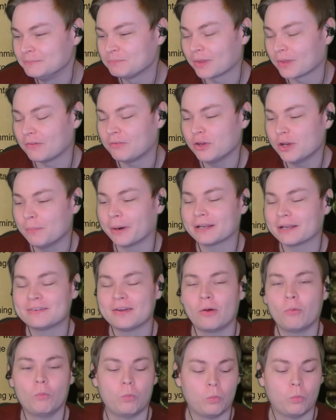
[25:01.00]
If you can break
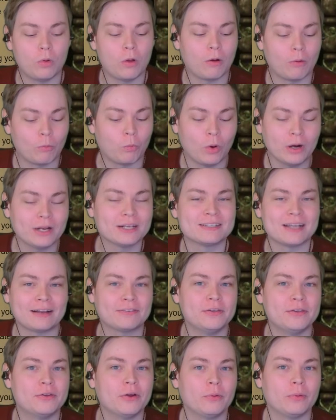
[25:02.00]
down what
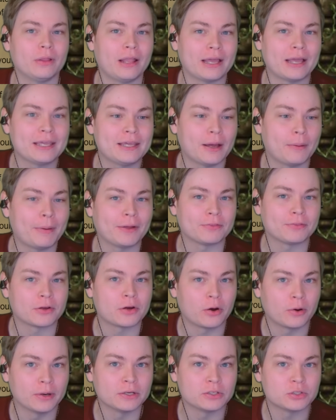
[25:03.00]
exactly you don't like about the
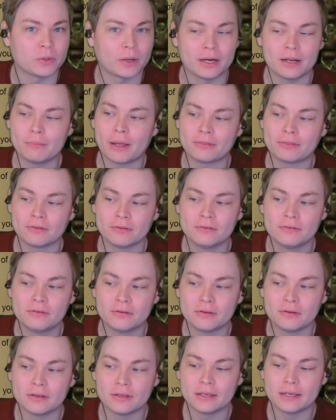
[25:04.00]
current training
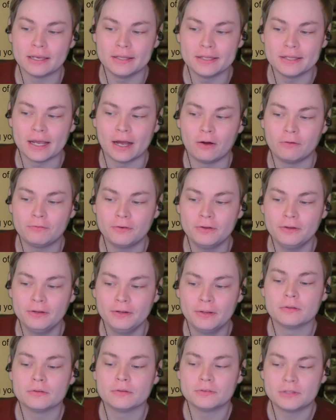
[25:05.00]
methods in the alpha,
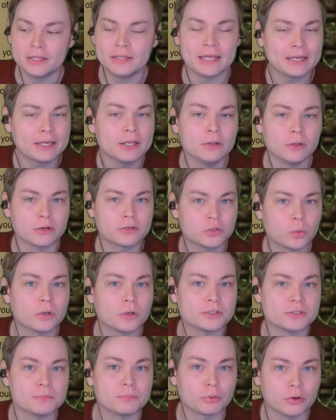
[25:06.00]
then they can look
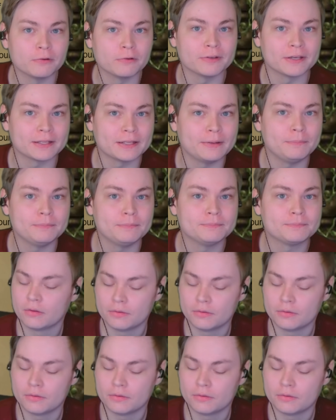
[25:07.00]
towards improving them.